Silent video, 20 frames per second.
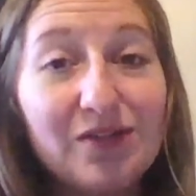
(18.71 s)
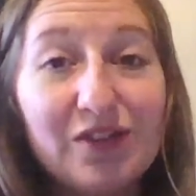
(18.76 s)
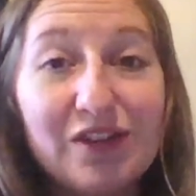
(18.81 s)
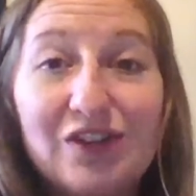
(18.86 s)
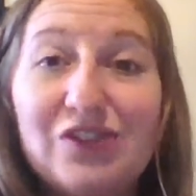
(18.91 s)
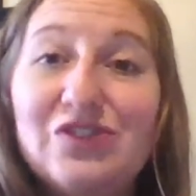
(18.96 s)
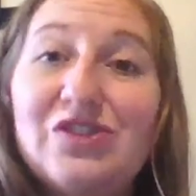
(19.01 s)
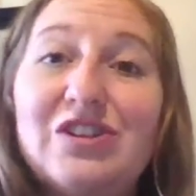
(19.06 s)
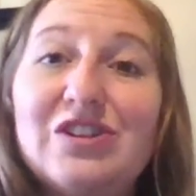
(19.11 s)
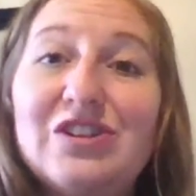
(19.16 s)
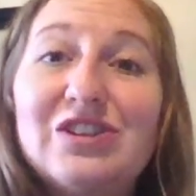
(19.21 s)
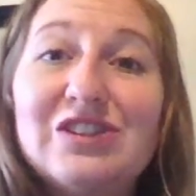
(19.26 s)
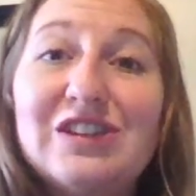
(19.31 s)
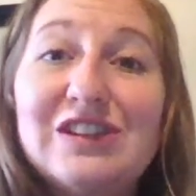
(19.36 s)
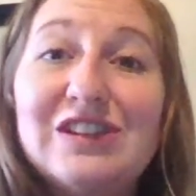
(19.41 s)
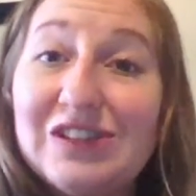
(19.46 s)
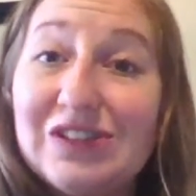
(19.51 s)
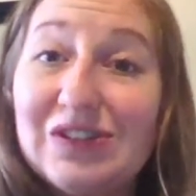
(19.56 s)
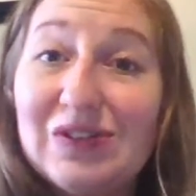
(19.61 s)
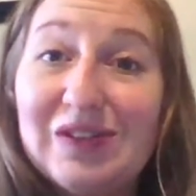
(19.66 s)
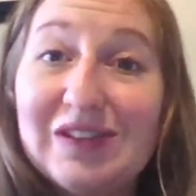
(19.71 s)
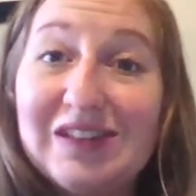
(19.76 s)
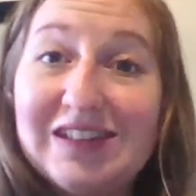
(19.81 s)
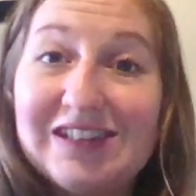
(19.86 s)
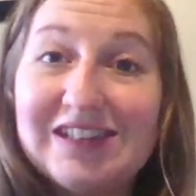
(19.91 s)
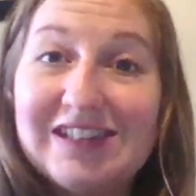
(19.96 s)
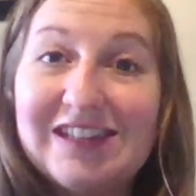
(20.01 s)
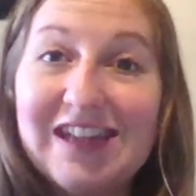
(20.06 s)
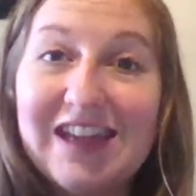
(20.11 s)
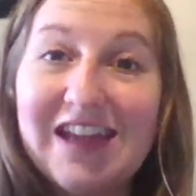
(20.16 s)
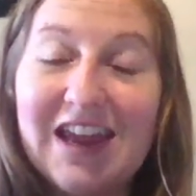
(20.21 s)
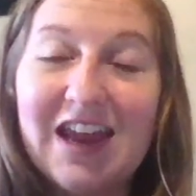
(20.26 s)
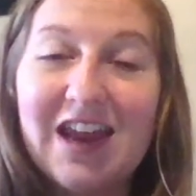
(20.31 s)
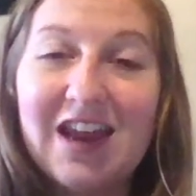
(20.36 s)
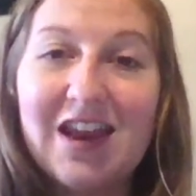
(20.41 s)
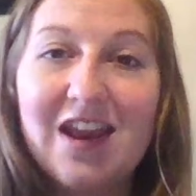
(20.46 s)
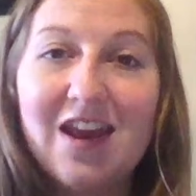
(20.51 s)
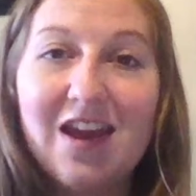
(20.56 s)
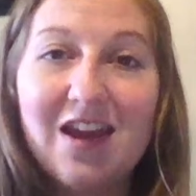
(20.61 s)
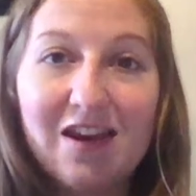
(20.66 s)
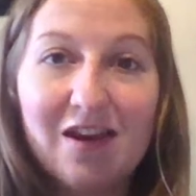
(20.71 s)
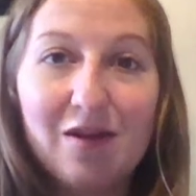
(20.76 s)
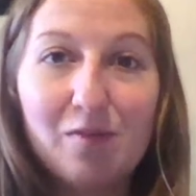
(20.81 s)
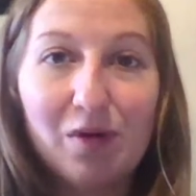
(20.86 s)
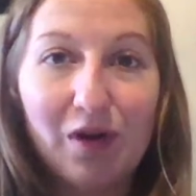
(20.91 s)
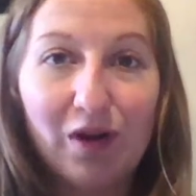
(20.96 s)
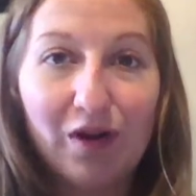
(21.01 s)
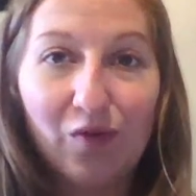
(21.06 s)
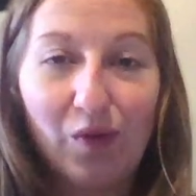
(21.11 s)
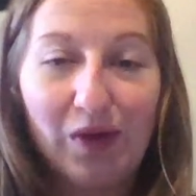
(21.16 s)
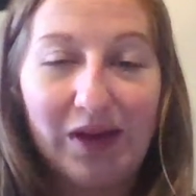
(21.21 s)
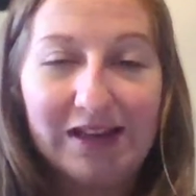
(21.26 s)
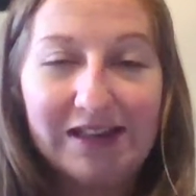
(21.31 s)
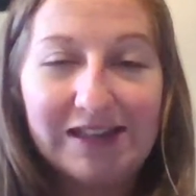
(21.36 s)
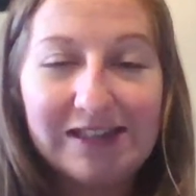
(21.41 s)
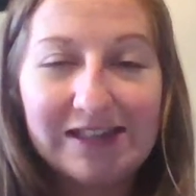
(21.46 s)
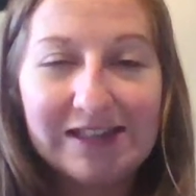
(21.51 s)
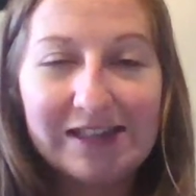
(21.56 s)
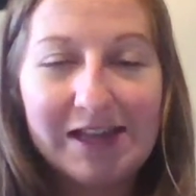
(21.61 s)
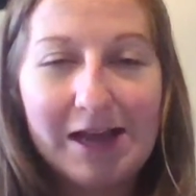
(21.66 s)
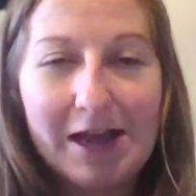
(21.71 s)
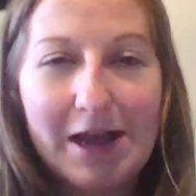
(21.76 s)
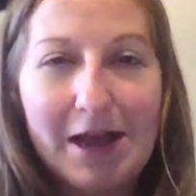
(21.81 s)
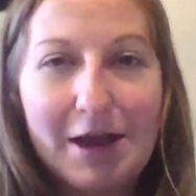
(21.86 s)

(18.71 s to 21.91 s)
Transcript: for instructors and students in a number of ways.